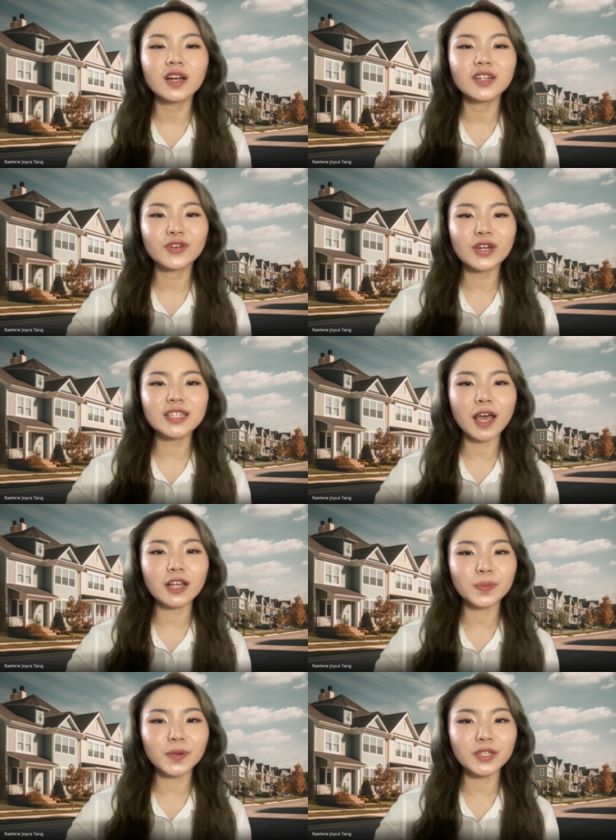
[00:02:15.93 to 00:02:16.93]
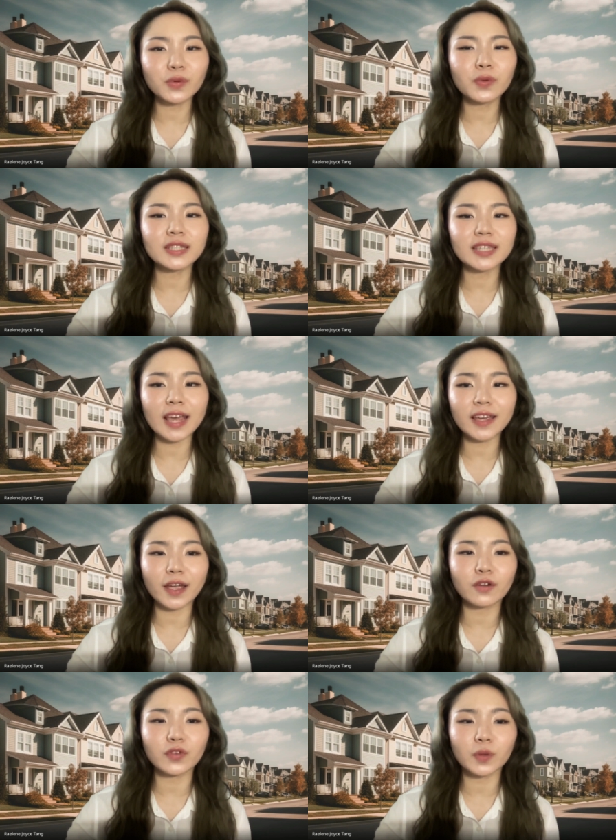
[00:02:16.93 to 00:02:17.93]
Trust experts who will take
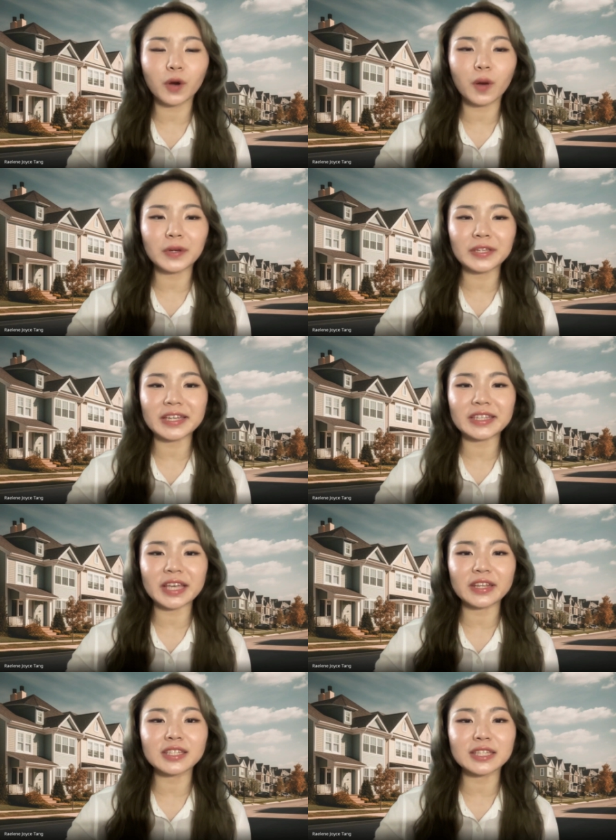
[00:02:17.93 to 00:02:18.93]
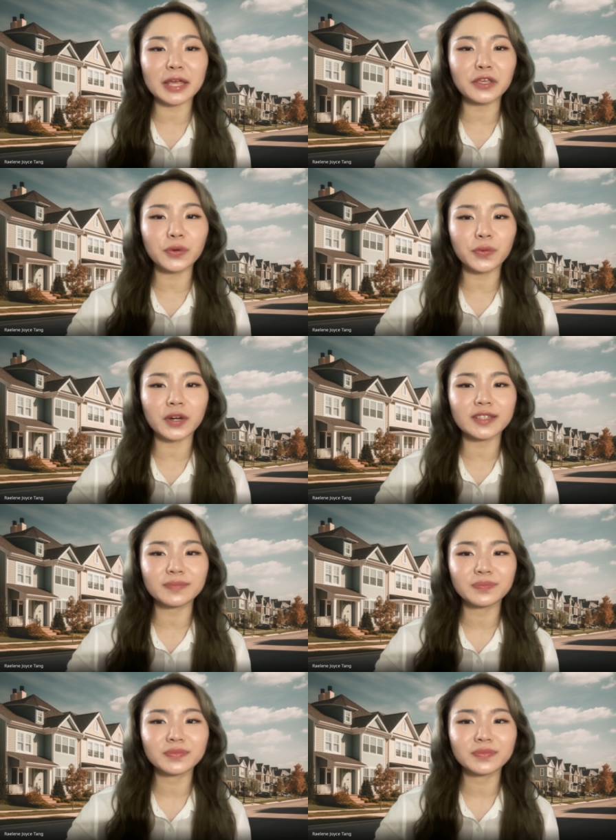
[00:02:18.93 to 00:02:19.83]
care of your property and tenants like you would.